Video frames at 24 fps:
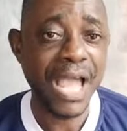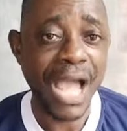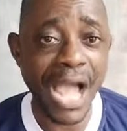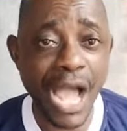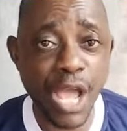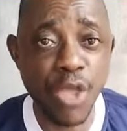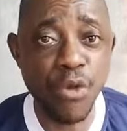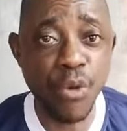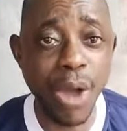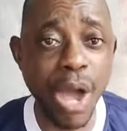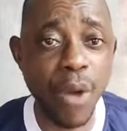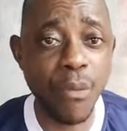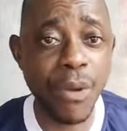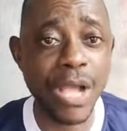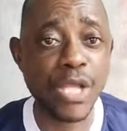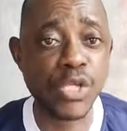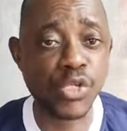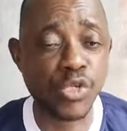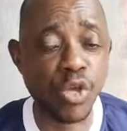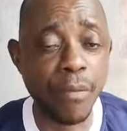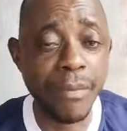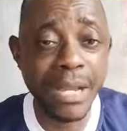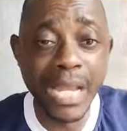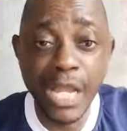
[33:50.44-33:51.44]
Are you aware
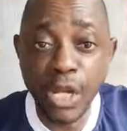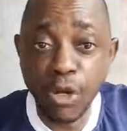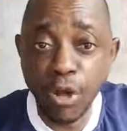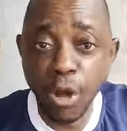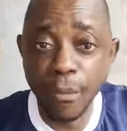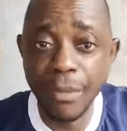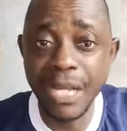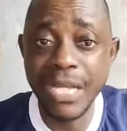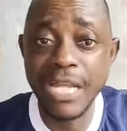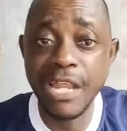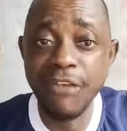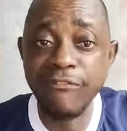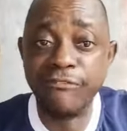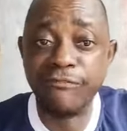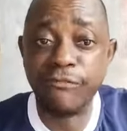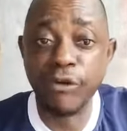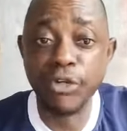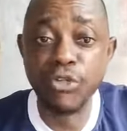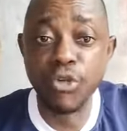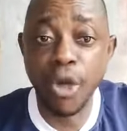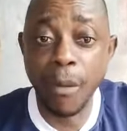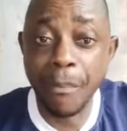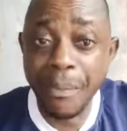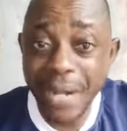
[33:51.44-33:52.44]
so many companies they
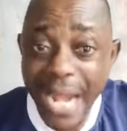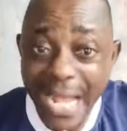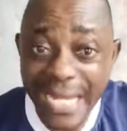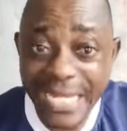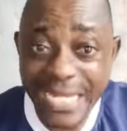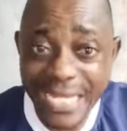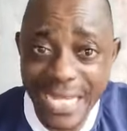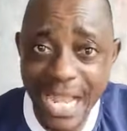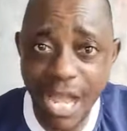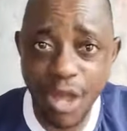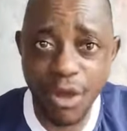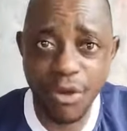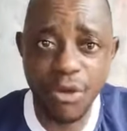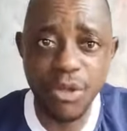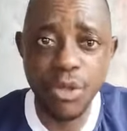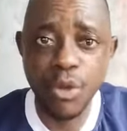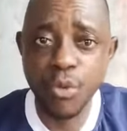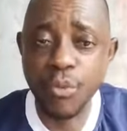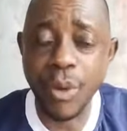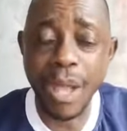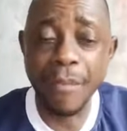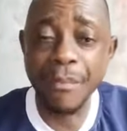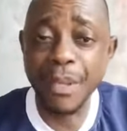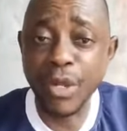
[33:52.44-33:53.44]
fold up right now?
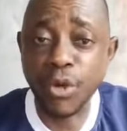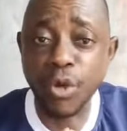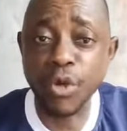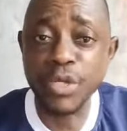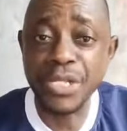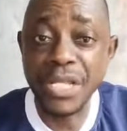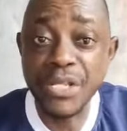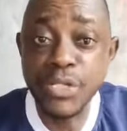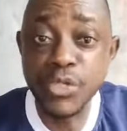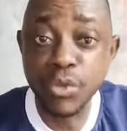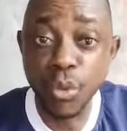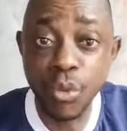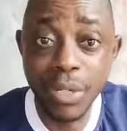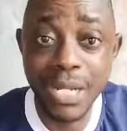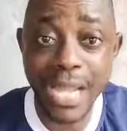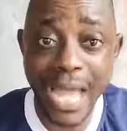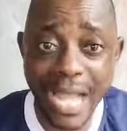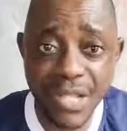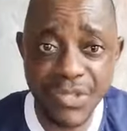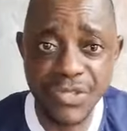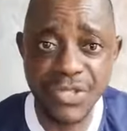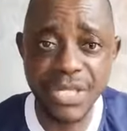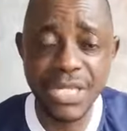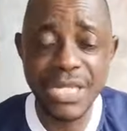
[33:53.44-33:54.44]
Why? Because there is no
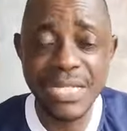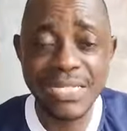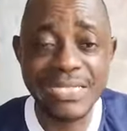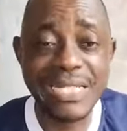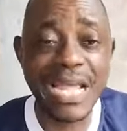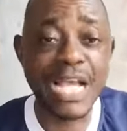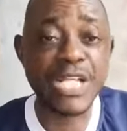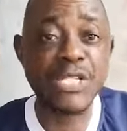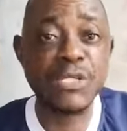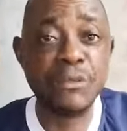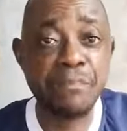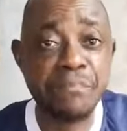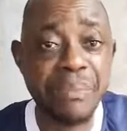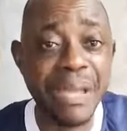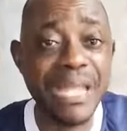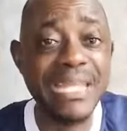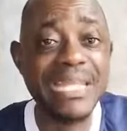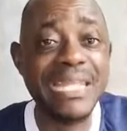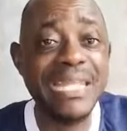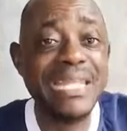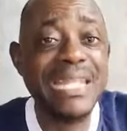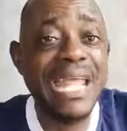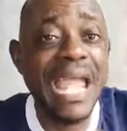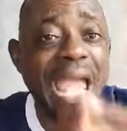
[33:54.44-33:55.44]
light. They are
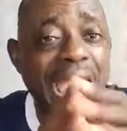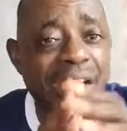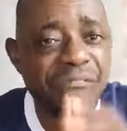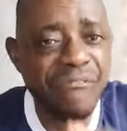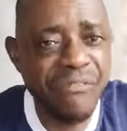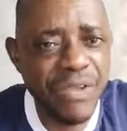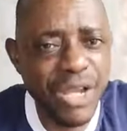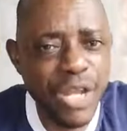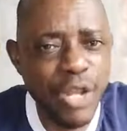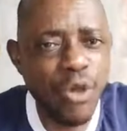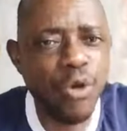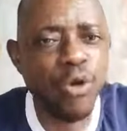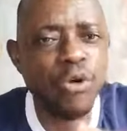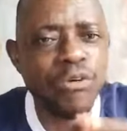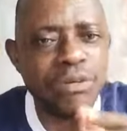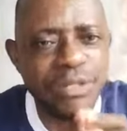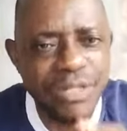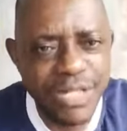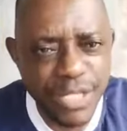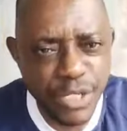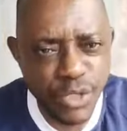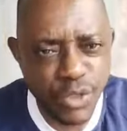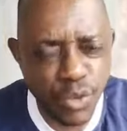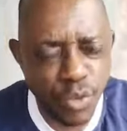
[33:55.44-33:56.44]
spending heavily
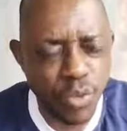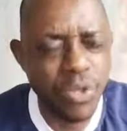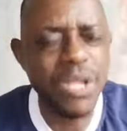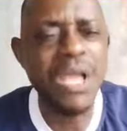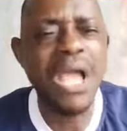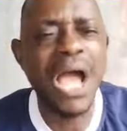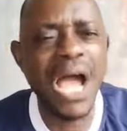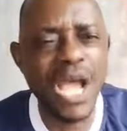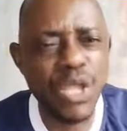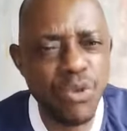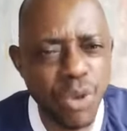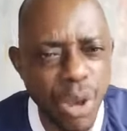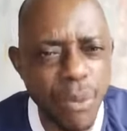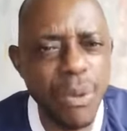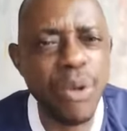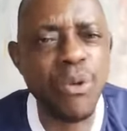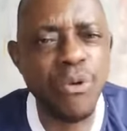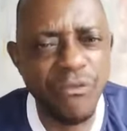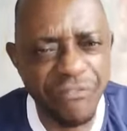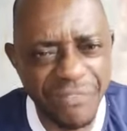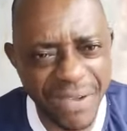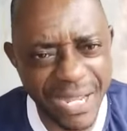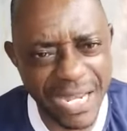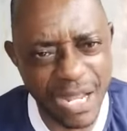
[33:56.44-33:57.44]
on diesel. Are you
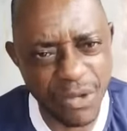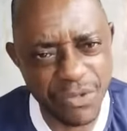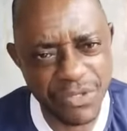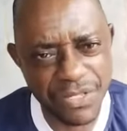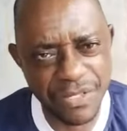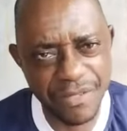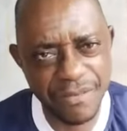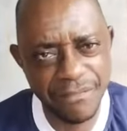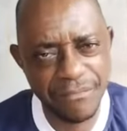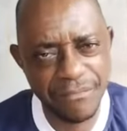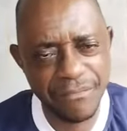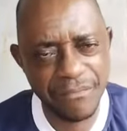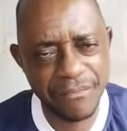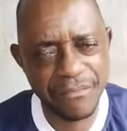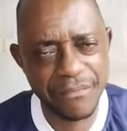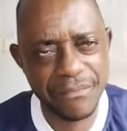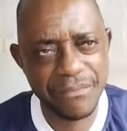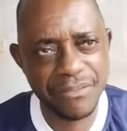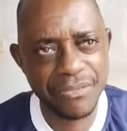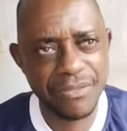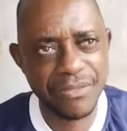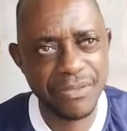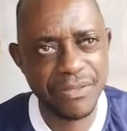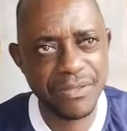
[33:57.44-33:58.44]
aware? Go find out.
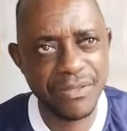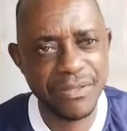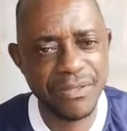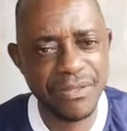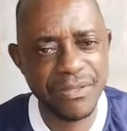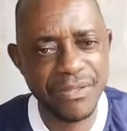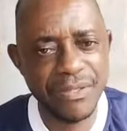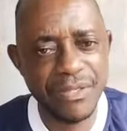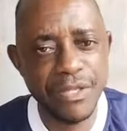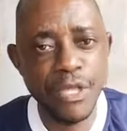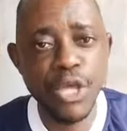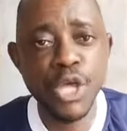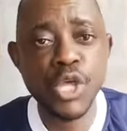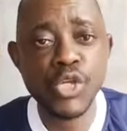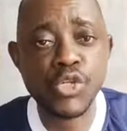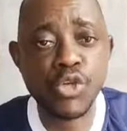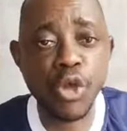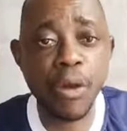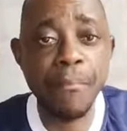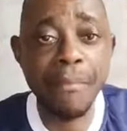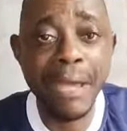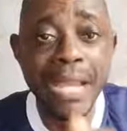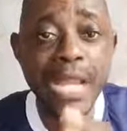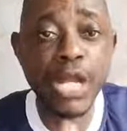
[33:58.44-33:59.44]

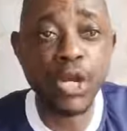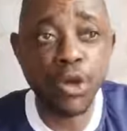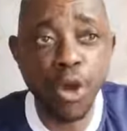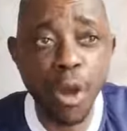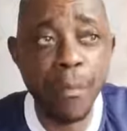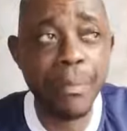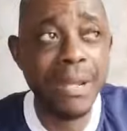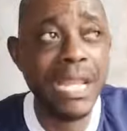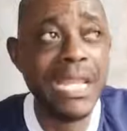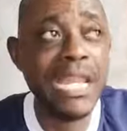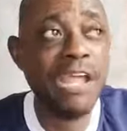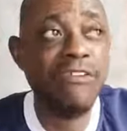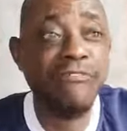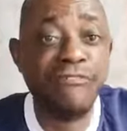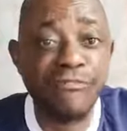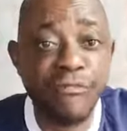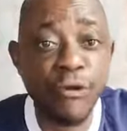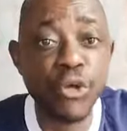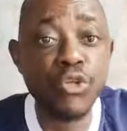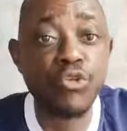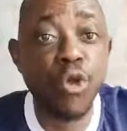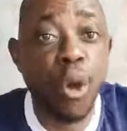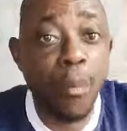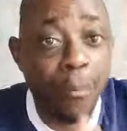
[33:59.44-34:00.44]
So many companies they
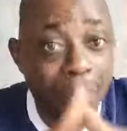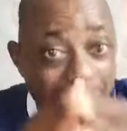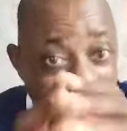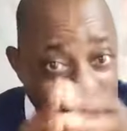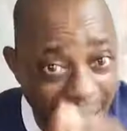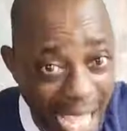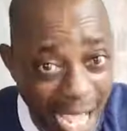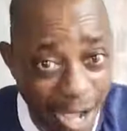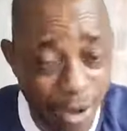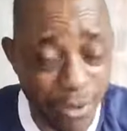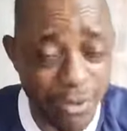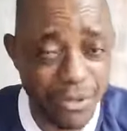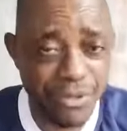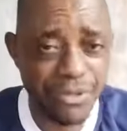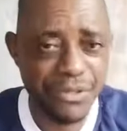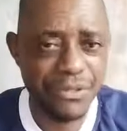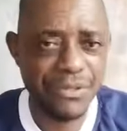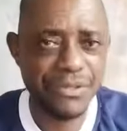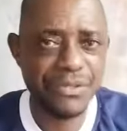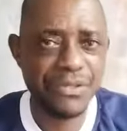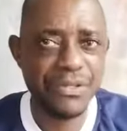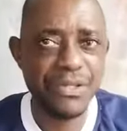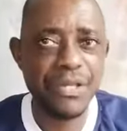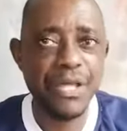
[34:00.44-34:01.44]
fold up now.
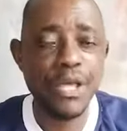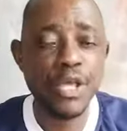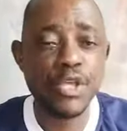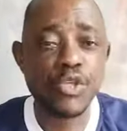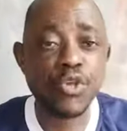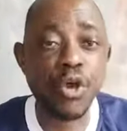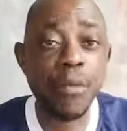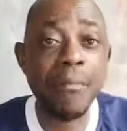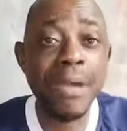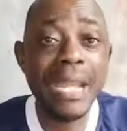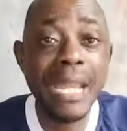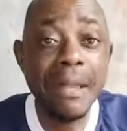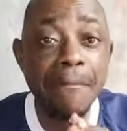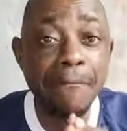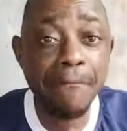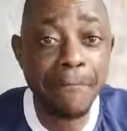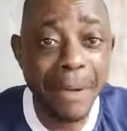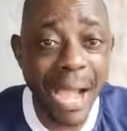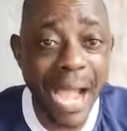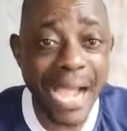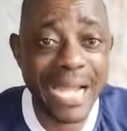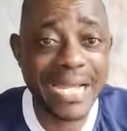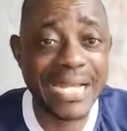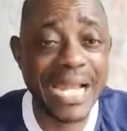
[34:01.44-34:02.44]
So many
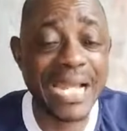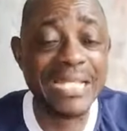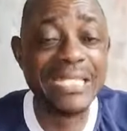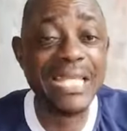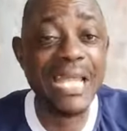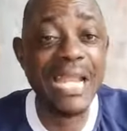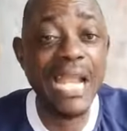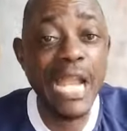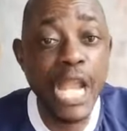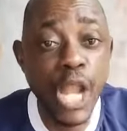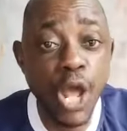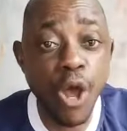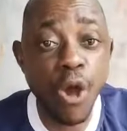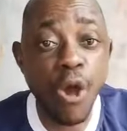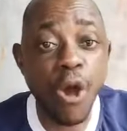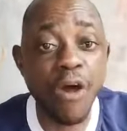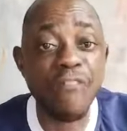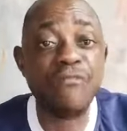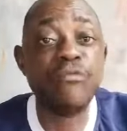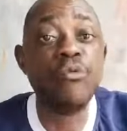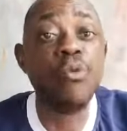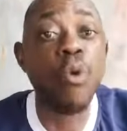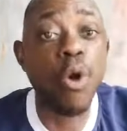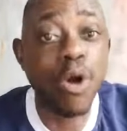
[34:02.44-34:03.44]
banks now they lay
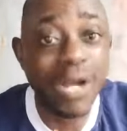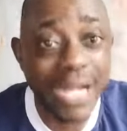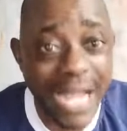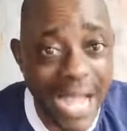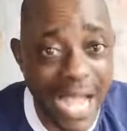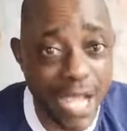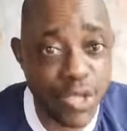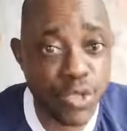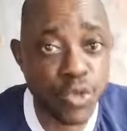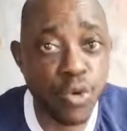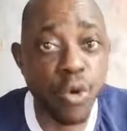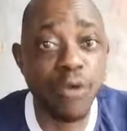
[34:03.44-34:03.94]
off workers.